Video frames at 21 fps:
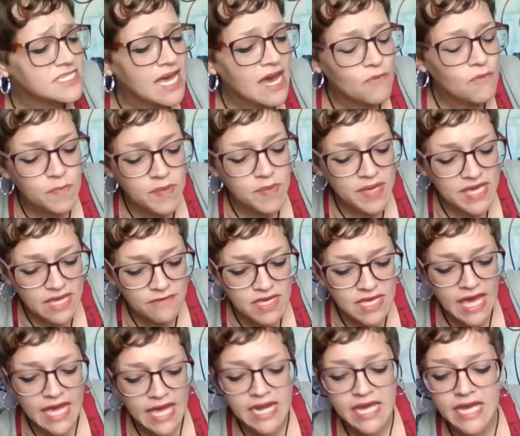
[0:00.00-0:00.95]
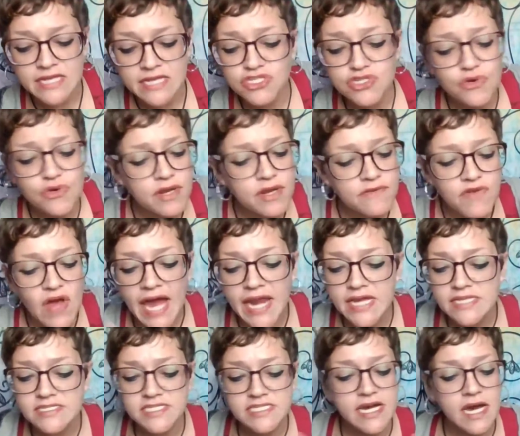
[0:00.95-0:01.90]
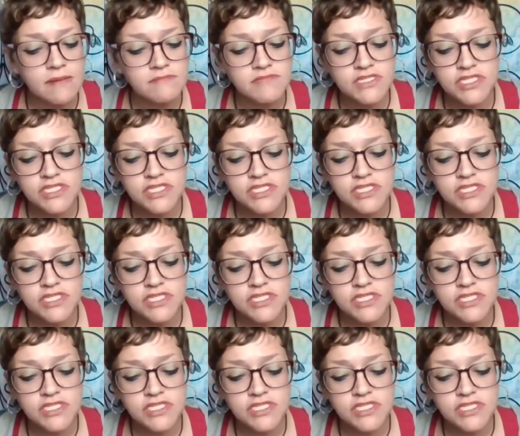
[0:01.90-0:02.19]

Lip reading: I will be giving any intuitive guidance that comes